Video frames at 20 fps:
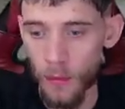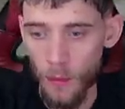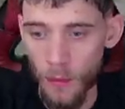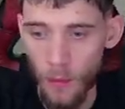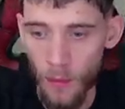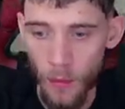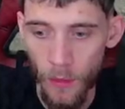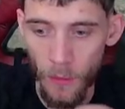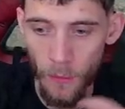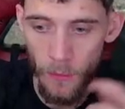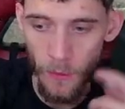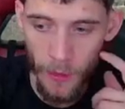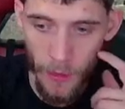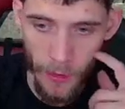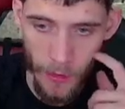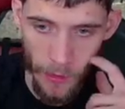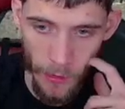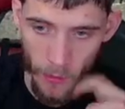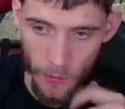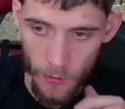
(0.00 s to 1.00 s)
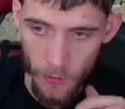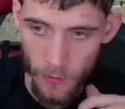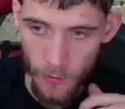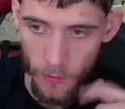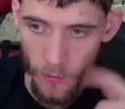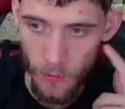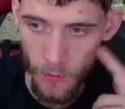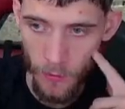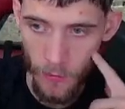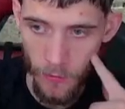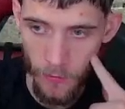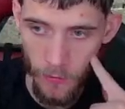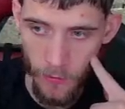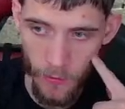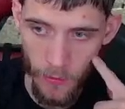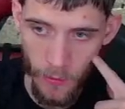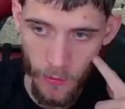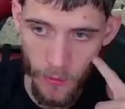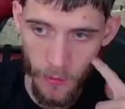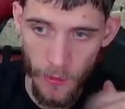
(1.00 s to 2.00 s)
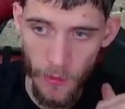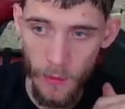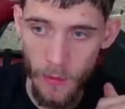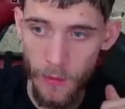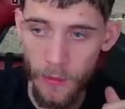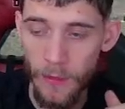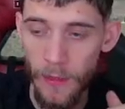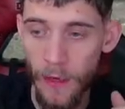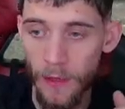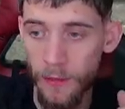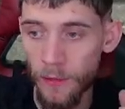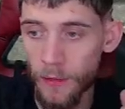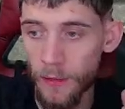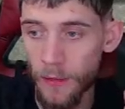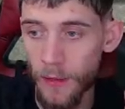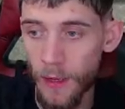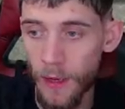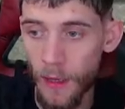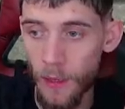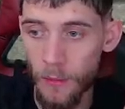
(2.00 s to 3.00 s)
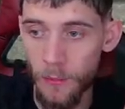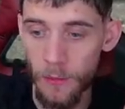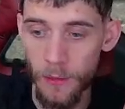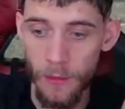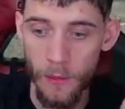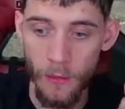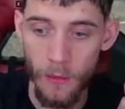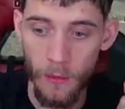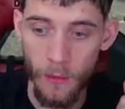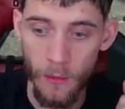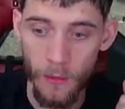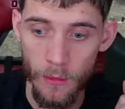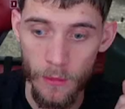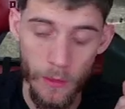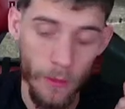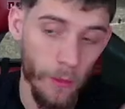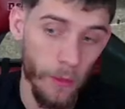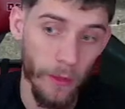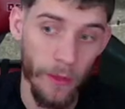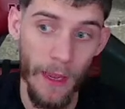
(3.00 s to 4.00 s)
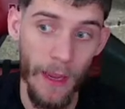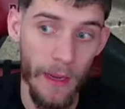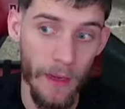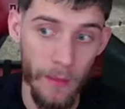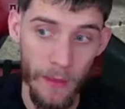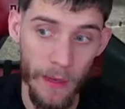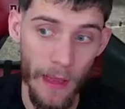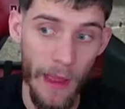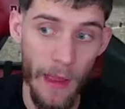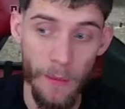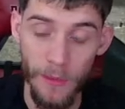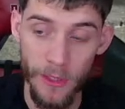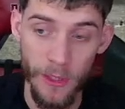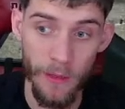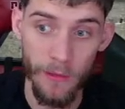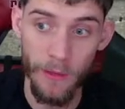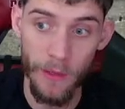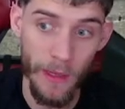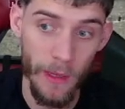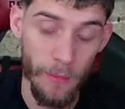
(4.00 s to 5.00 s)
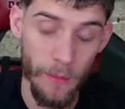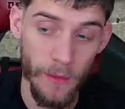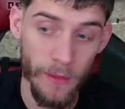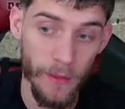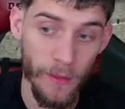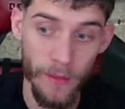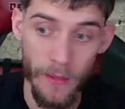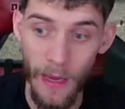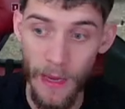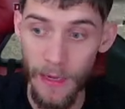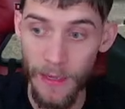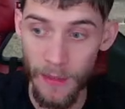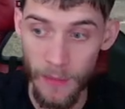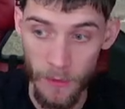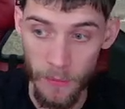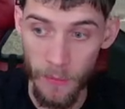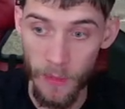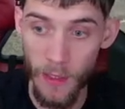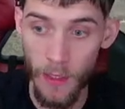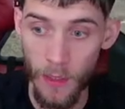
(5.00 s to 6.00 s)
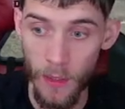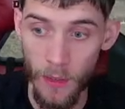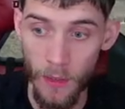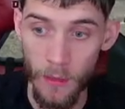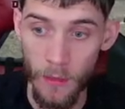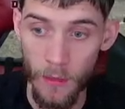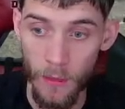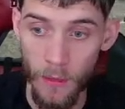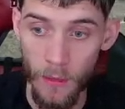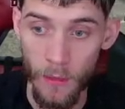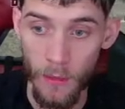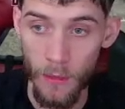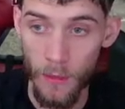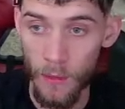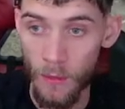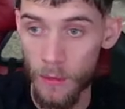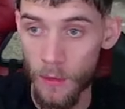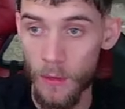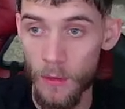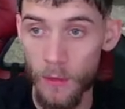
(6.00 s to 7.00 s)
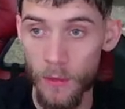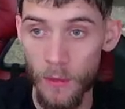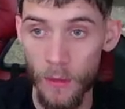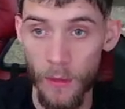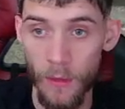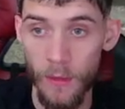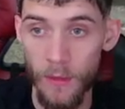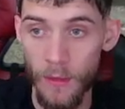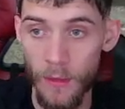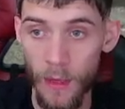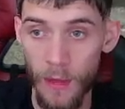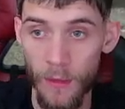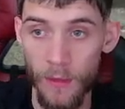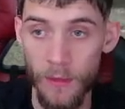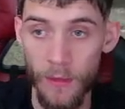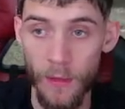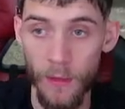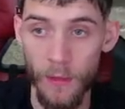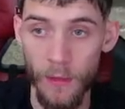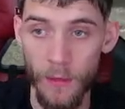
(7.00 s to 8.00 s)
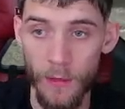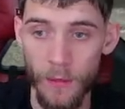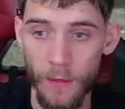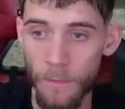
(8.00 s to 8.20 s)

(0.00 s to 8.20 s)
Alrighty, so this is the attacks 3 times. He'll gain damage every hit because he's gaining speed. So let's see how this does.